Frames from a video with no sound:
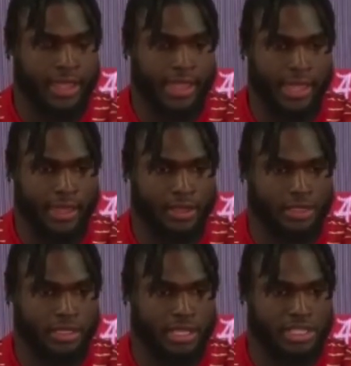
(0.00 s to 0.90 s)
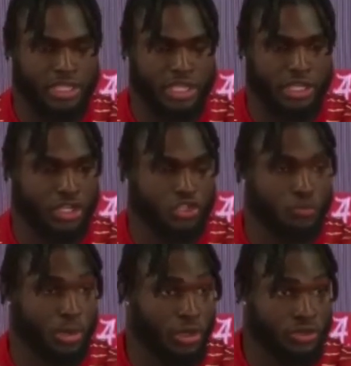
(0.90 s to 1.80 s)
and his initial
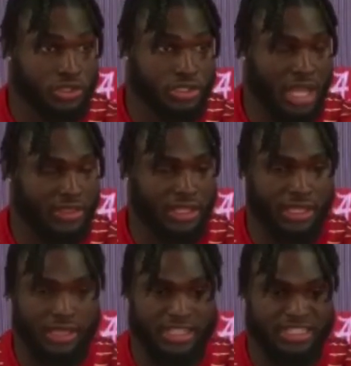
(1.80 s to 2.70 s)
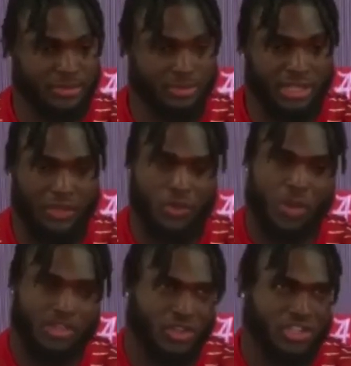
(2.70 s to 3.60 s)
burst, I think that's something like we
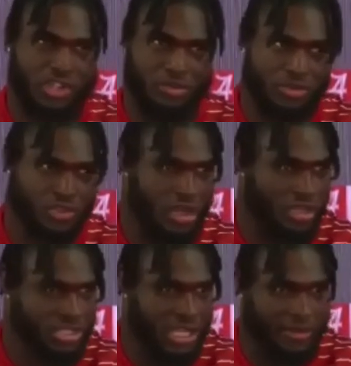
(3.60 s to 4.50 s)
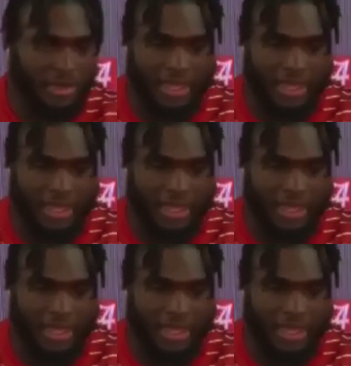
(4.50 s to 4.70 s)
watch on the Jumbotron all the time.